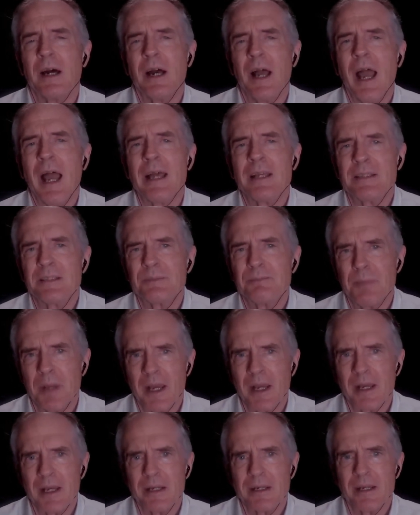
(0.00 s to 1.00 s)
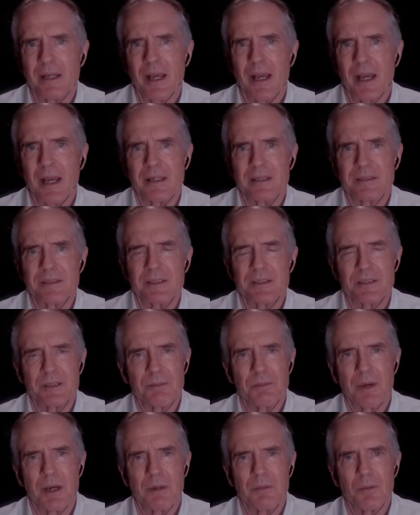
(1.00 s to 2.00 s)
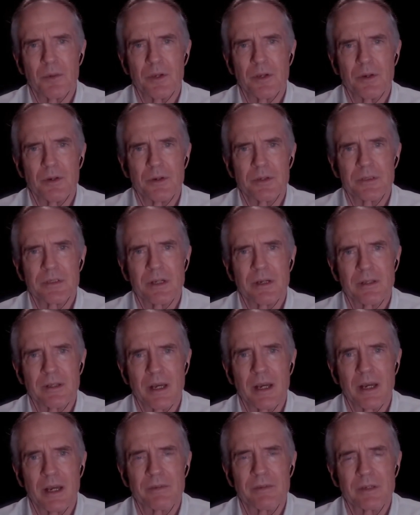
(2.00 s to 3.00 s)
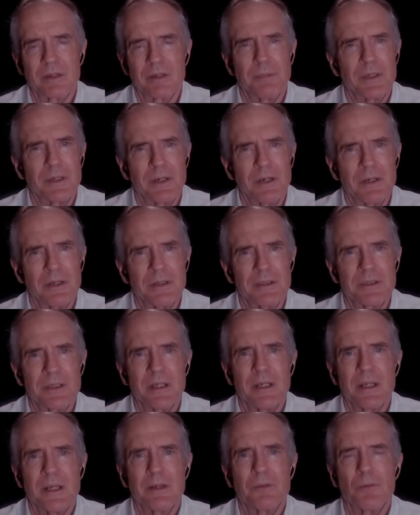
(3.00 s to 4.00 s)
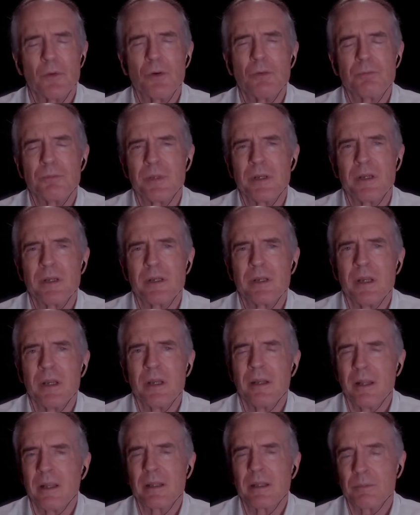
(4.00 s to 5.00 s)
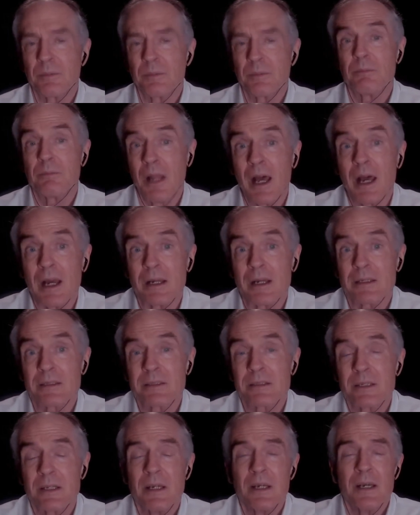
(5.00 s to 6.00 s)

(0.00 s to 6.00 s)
as bad as Zimbabwe or South Africa because it won't be nothing but blacks.